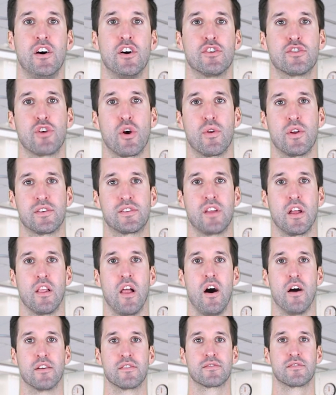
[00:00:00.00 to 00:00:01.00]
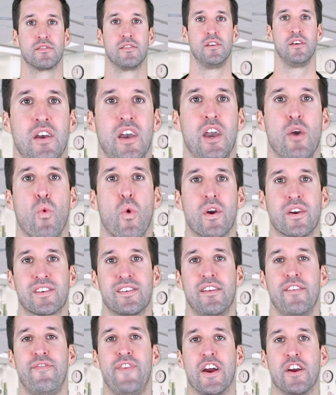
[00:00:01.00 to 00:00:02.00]
So does the lungs. It works
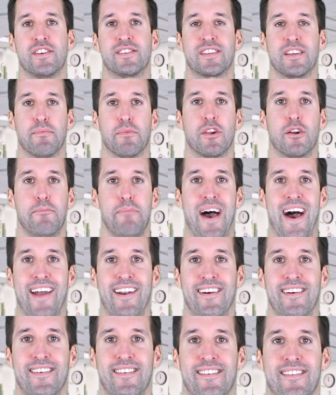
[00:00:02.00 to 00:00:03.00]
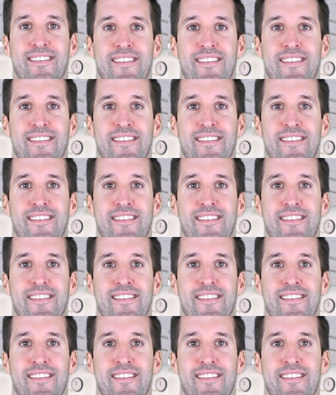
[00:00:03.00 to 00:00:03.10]
in a very similar manner.